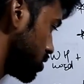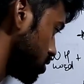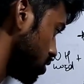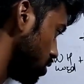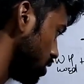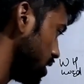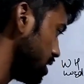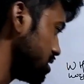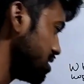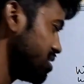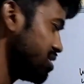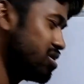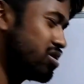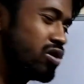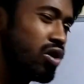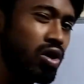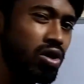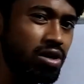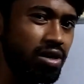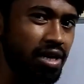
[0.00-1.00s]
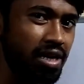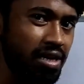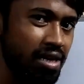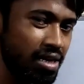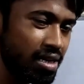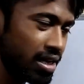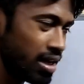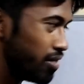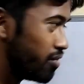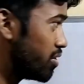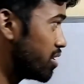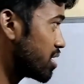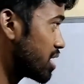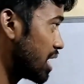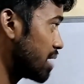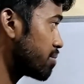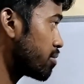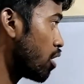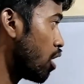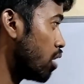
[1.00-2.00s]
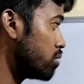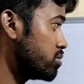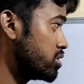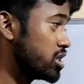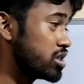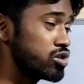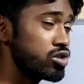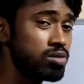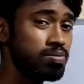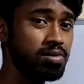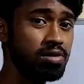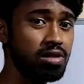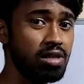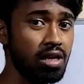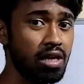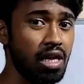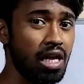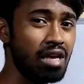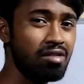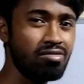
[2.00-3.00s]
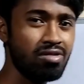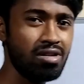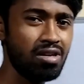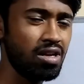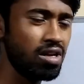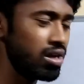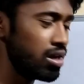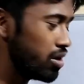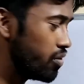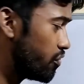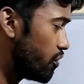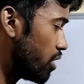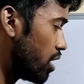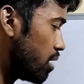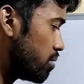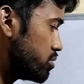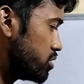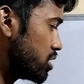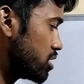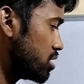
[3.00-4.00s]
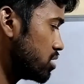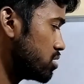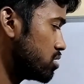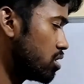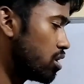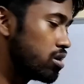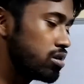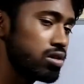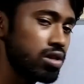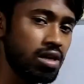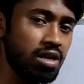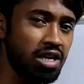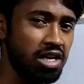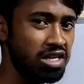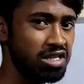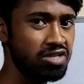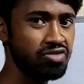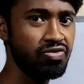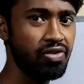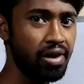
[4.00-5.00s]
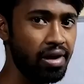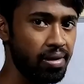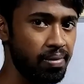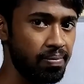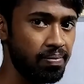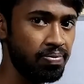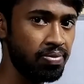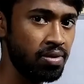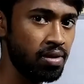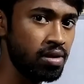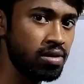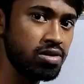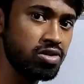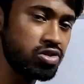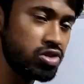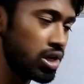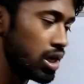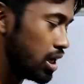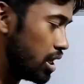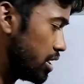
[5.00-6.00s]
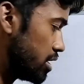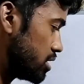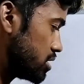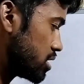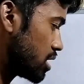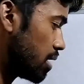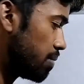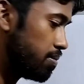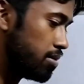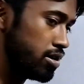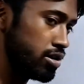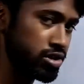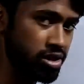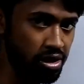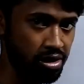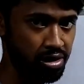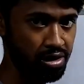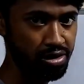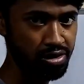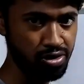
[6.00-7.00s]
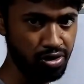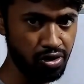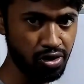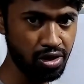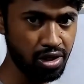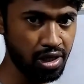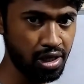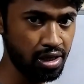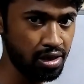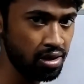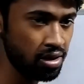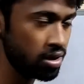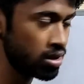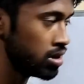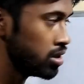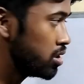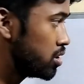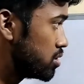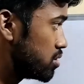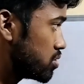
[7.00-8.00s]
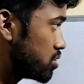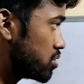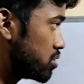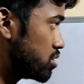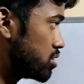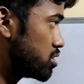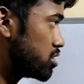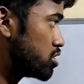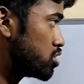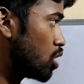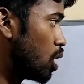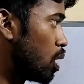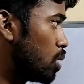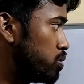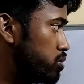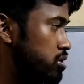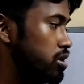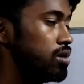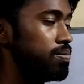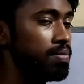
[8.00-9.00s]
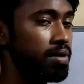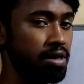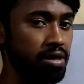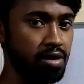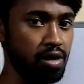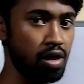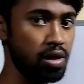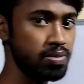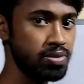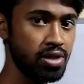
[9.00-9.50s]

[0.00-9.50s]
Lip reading: So it is not needed every time object should be there. Even if object is not there, it's fine. Still it is complete sentence. Okay. So this is optional part.